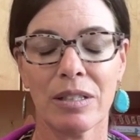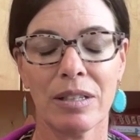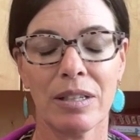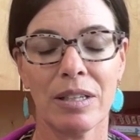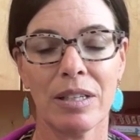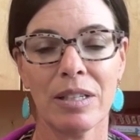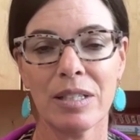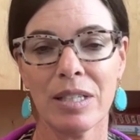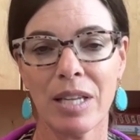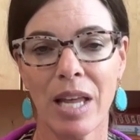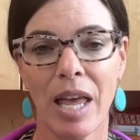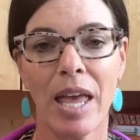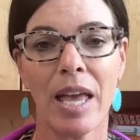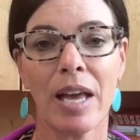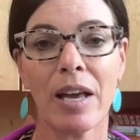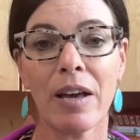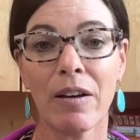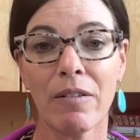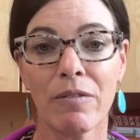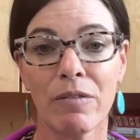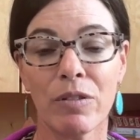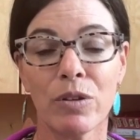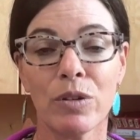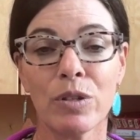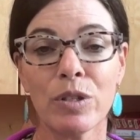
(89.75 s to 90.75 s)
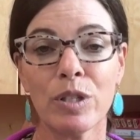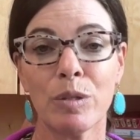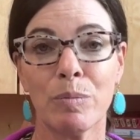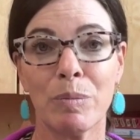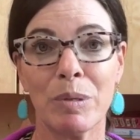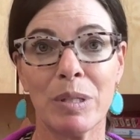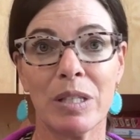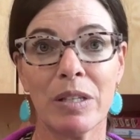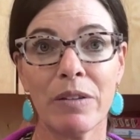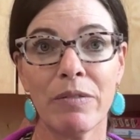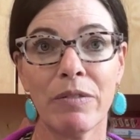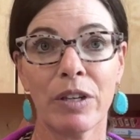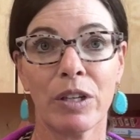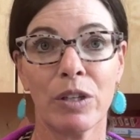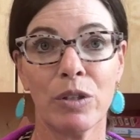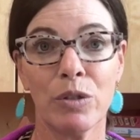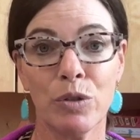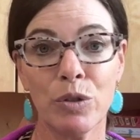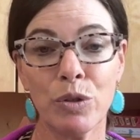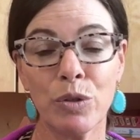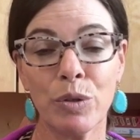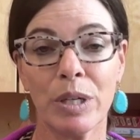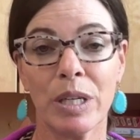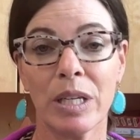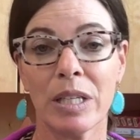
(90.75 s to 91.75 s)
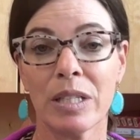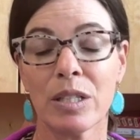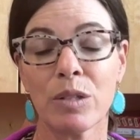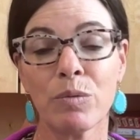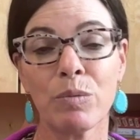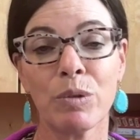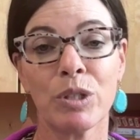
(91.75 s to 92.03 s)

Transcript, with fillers: intake of those specific nutrients,